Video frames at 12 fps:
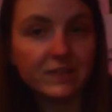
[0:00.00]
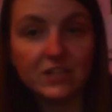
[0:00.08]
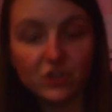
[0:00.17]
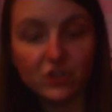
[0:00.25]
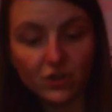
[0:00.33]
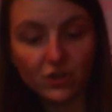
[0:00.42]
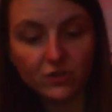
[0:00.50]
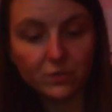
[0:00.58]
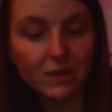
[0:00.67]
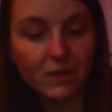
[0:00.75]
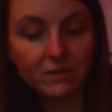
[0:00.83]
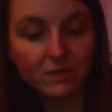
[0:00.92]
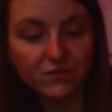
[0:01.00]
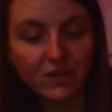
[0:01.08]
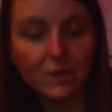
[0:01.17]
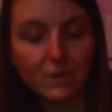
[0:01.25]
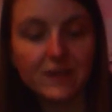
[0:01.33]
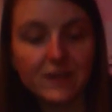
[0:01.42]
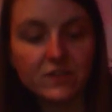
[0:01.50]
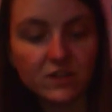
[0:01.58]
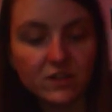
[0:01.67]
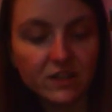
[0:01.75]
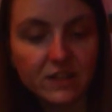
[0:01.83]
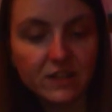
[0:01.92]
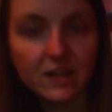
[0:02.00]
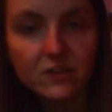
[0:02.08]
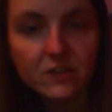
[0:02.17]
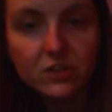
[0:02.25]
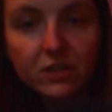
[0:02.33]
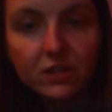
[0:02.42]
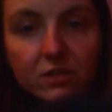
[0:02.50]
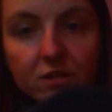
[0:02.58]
tissues were able to fit quite snug in there, so